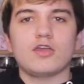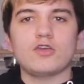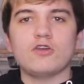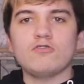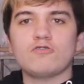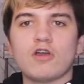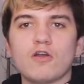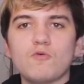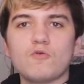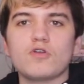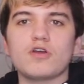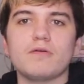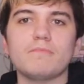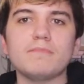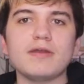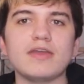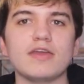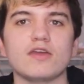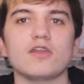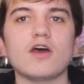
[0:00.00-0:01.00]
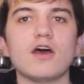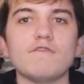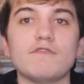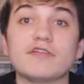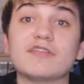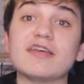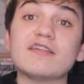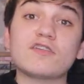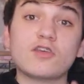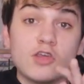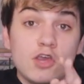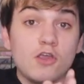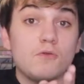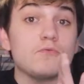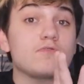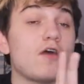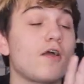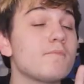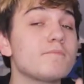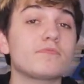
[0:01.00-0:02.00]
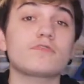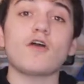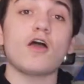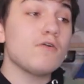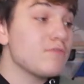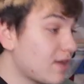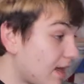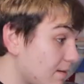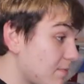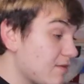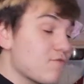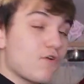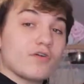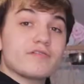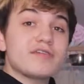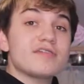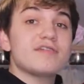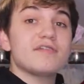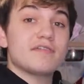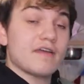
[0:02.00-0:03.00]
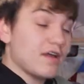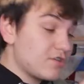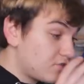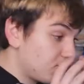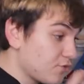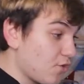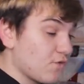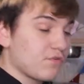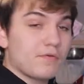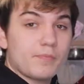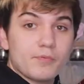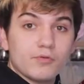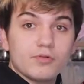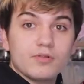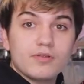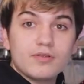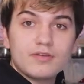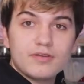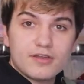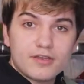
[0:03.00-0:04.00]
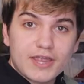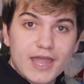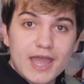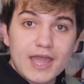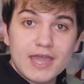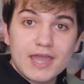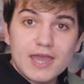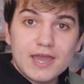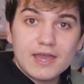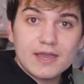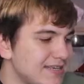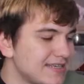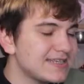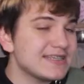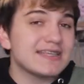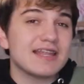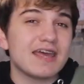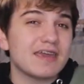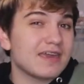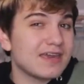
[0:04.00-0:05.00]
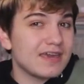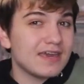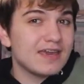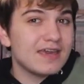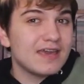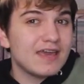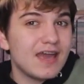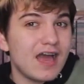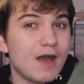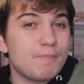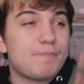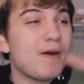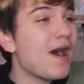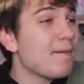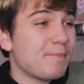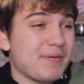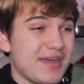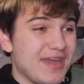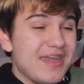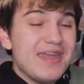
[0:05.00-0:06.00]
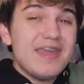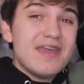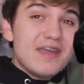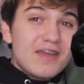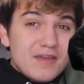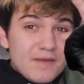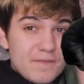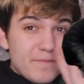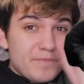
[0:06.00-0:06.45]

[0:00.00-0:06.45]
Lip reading: you don't want to admit you're nervous. It's cute. Don't get me wrong. This is adorable, okay? This is like a puppy